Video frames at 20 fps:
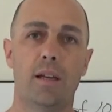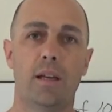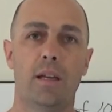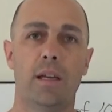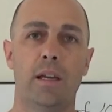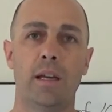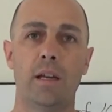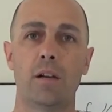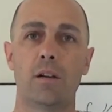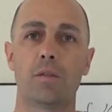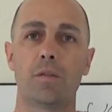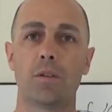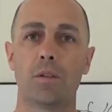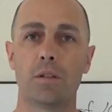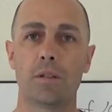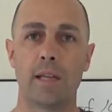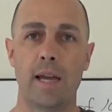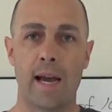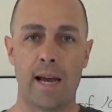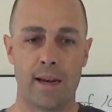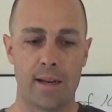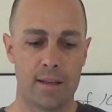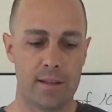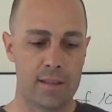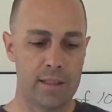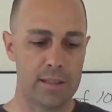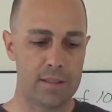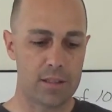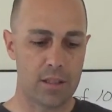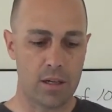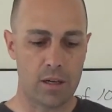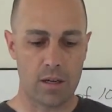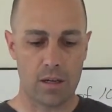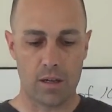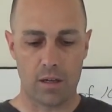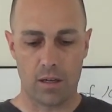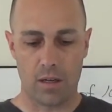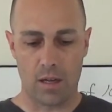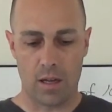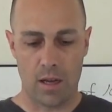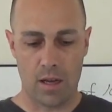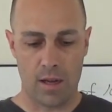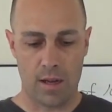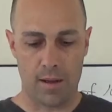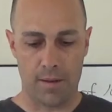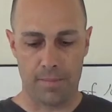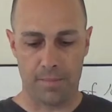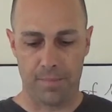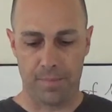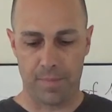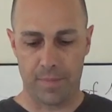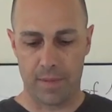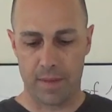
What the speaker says: Interval data, these are,